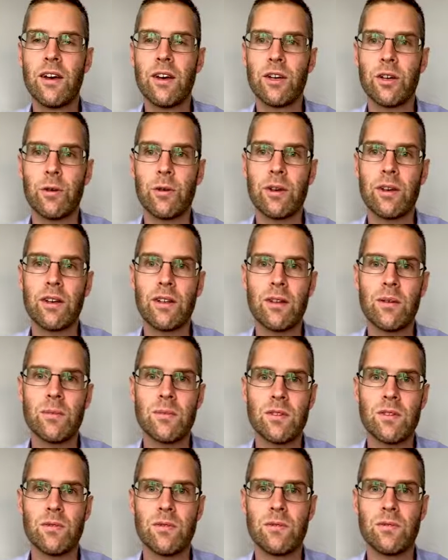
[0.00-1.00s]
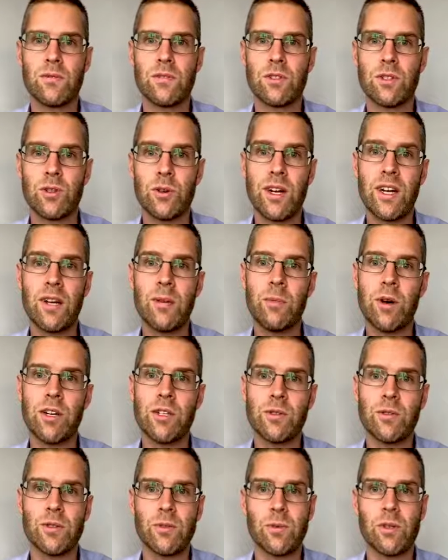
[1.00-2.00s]
Curriculums of training
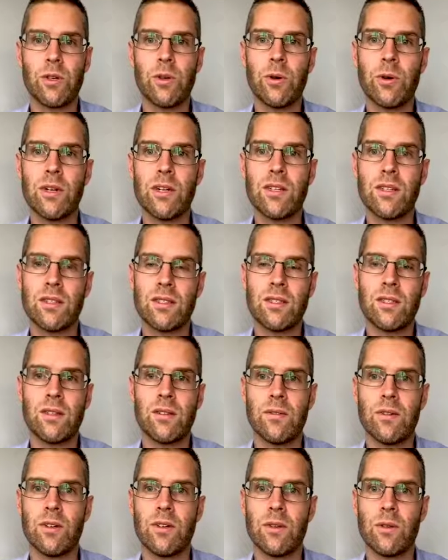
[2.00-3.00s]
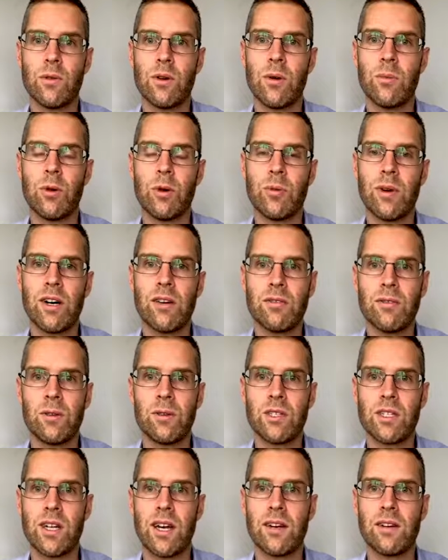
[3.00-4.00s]
modules recorded and delivered through our mobile
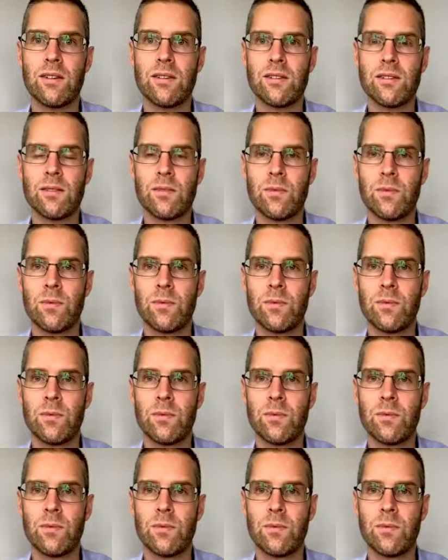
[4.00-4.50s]
phone channels.